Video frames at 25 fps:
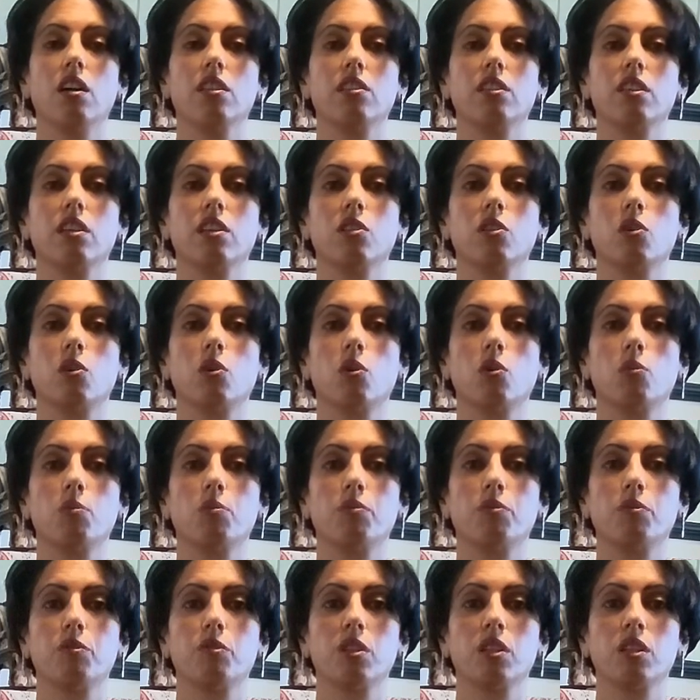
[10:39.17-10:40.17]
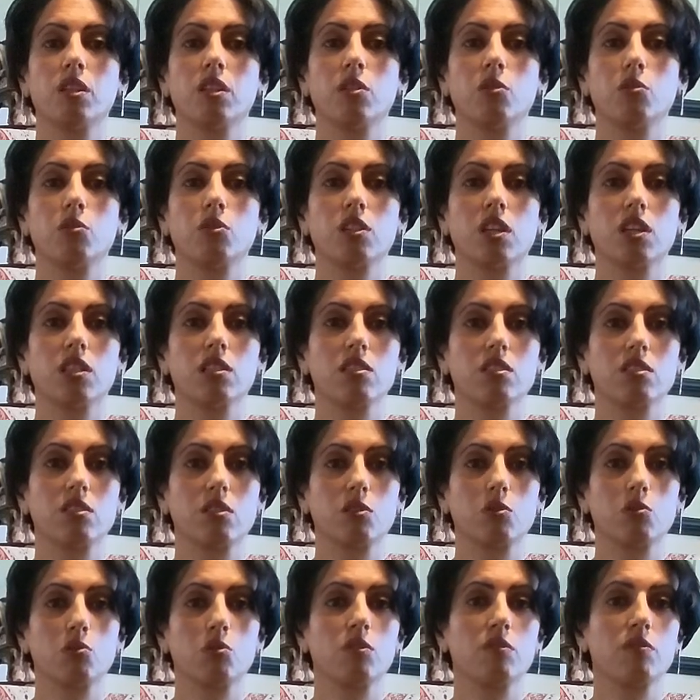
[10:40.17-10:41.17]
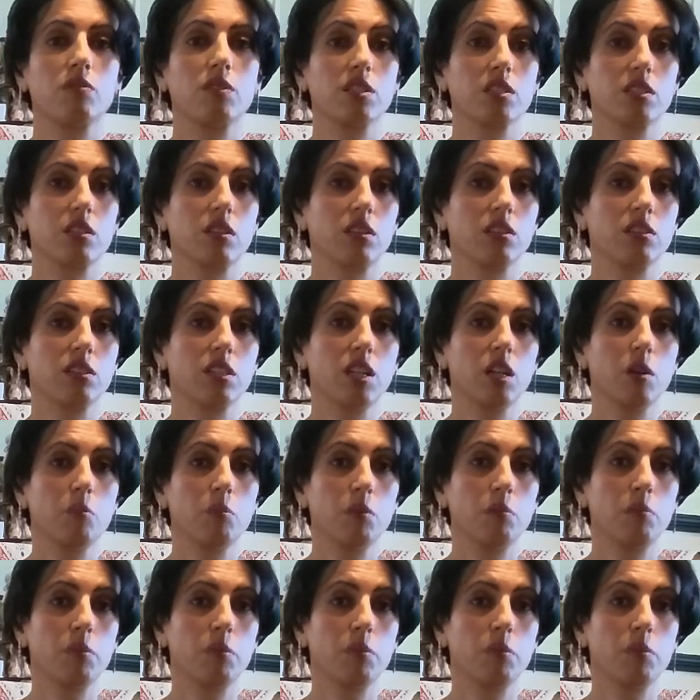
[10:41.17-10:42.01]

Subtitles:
then hopefully you can start doing physical therapy,